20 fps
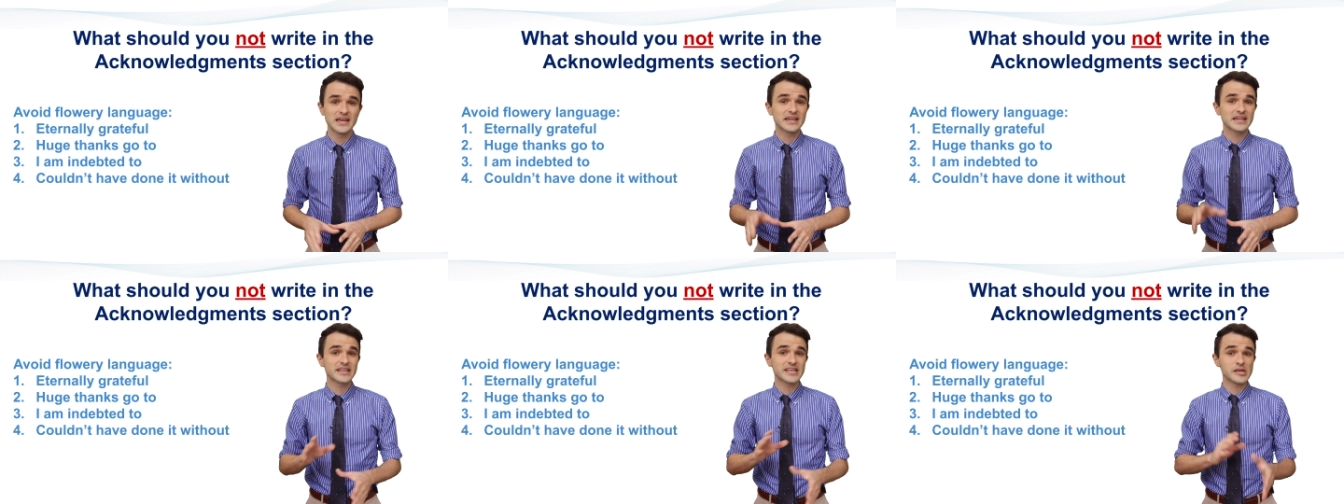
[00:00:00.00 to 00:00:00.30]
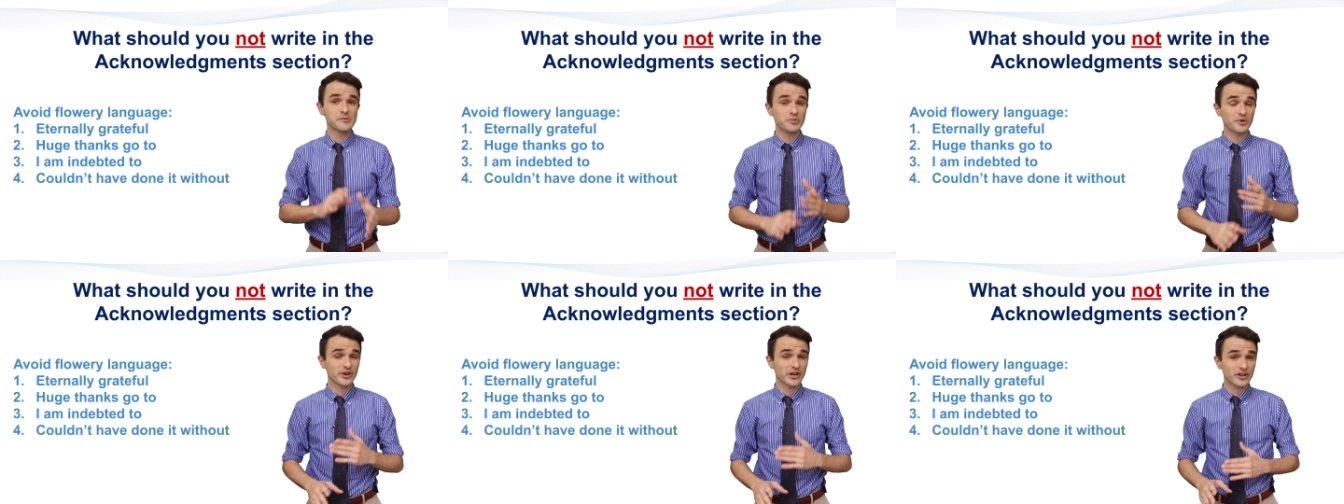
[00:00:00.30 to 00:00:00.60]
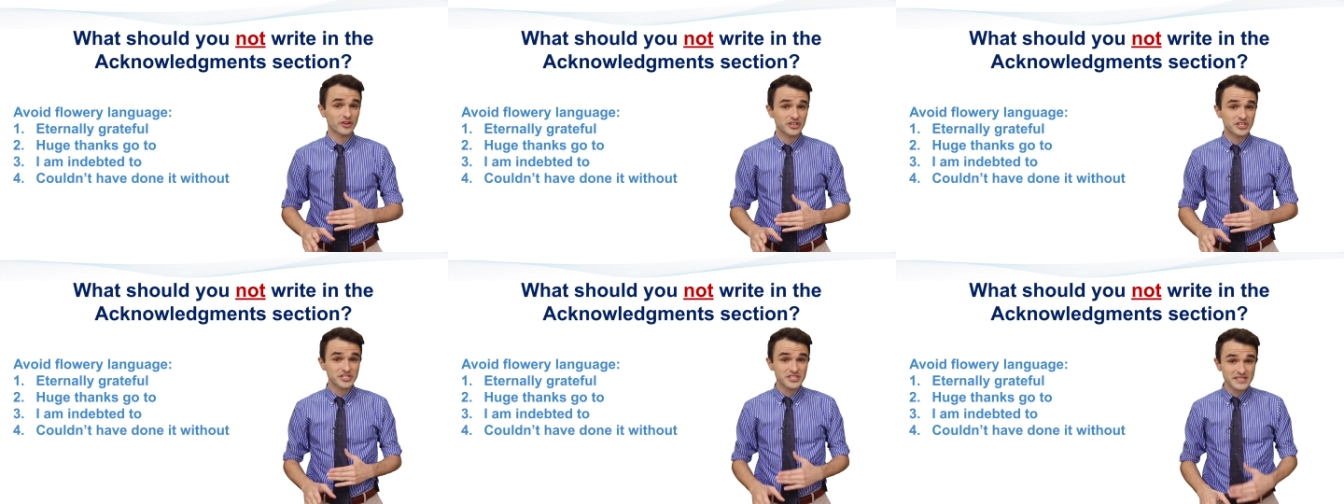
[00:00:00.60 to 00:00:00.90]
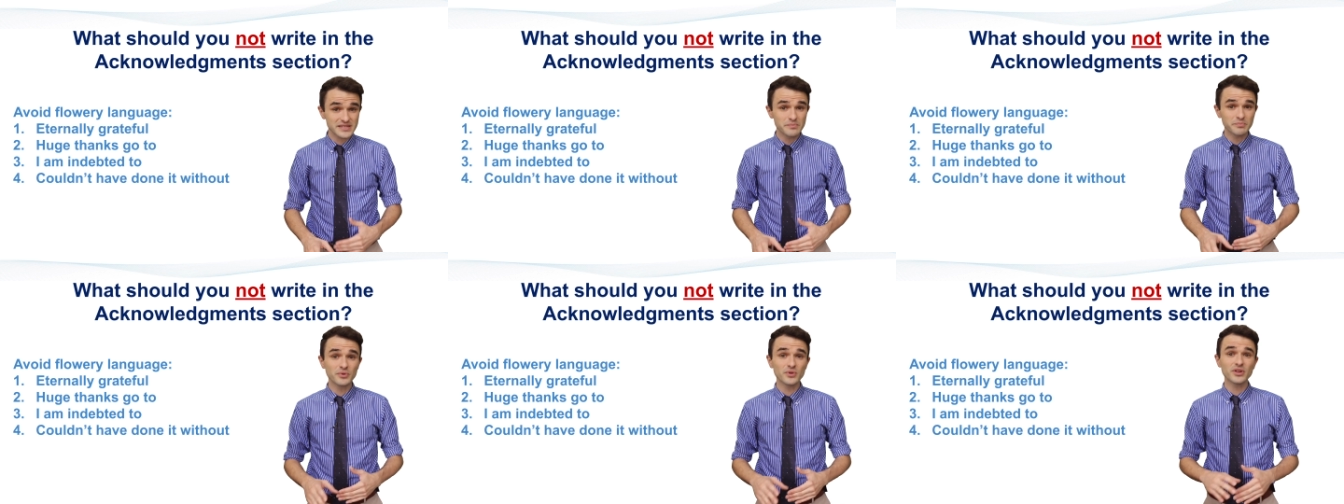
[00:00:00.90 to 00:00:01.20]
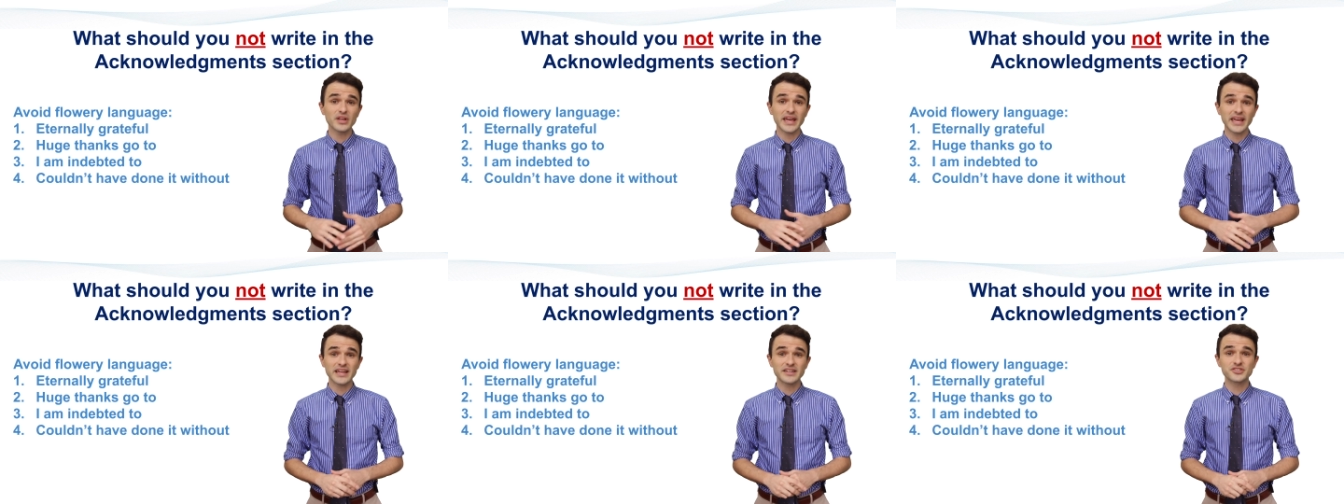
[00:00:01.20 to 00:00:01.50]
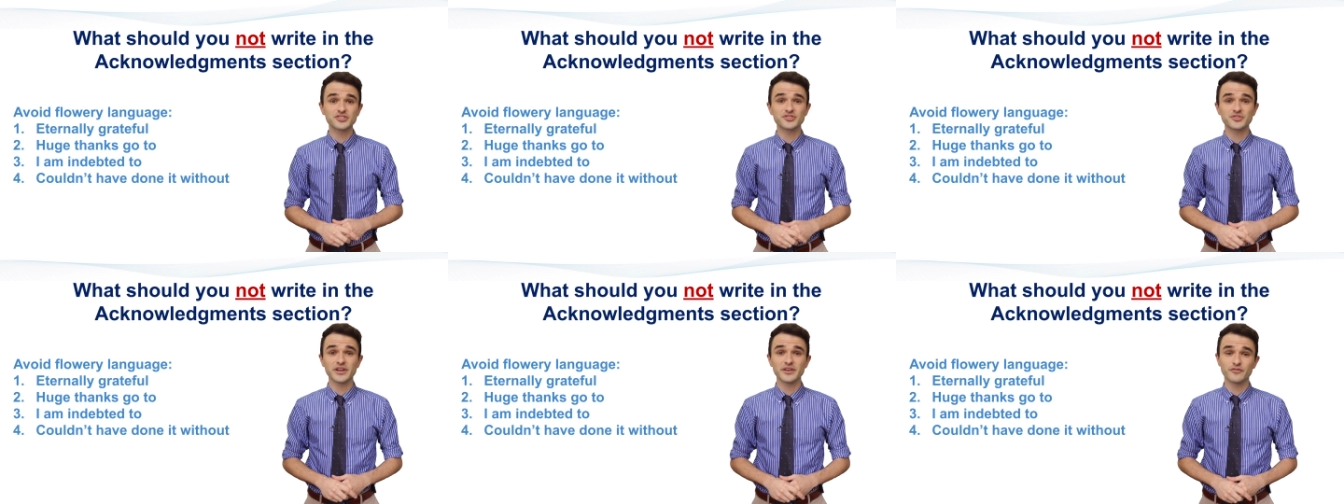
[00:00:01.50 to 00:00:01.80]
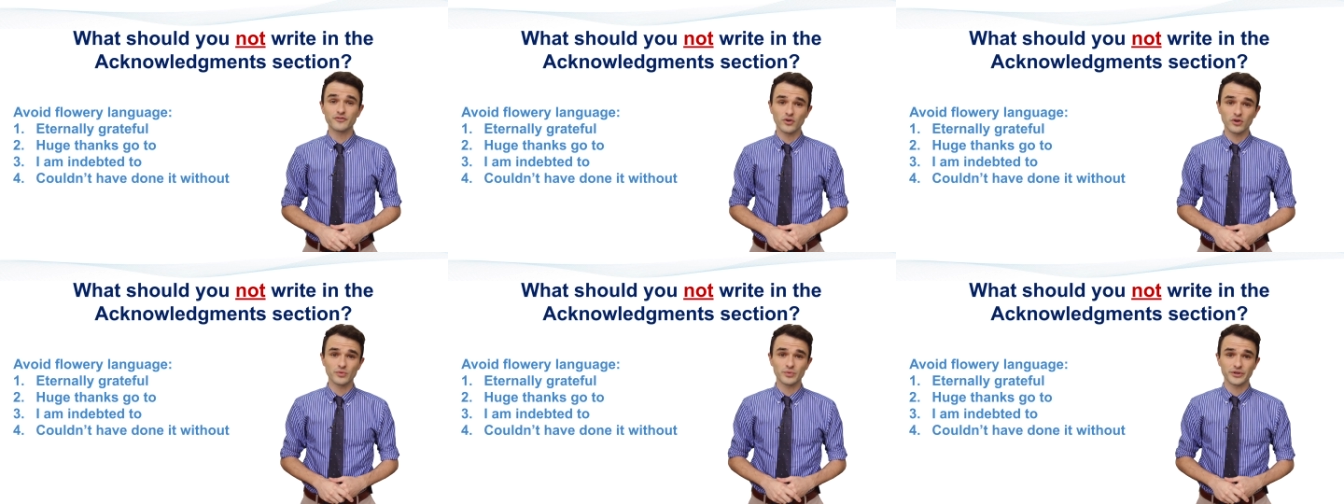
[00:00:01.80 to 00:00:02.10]
Keep your English simple and
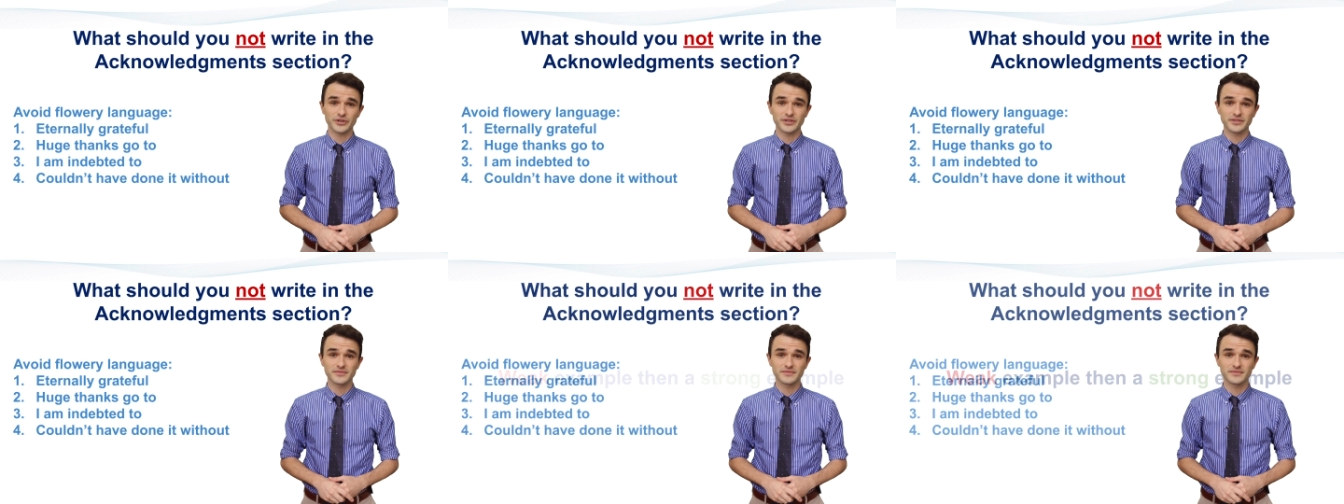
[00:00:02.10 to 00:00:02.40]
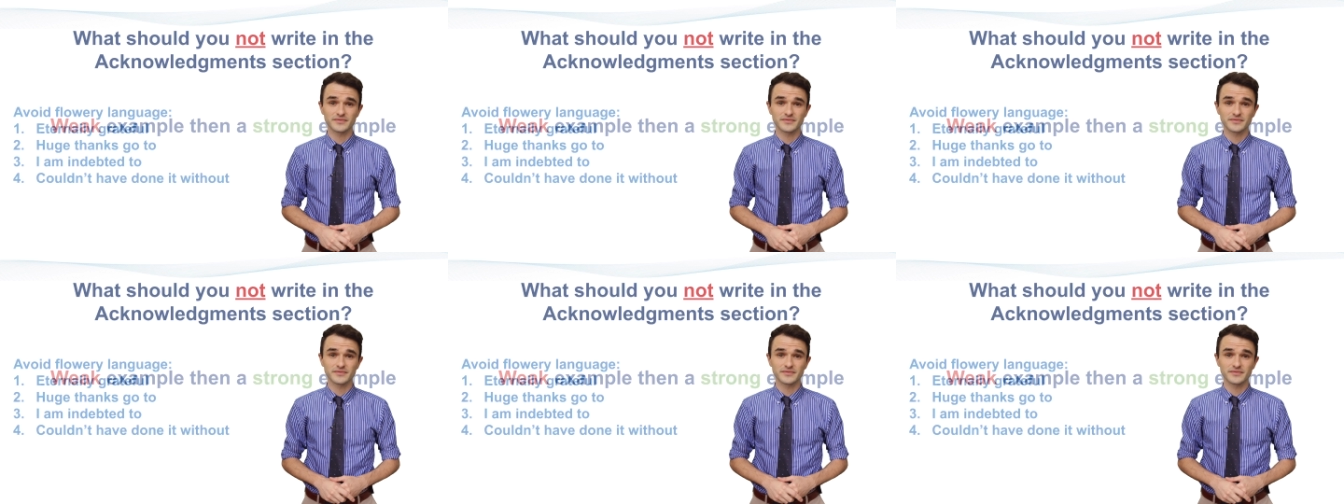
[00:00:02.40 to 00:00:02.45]
straightforward.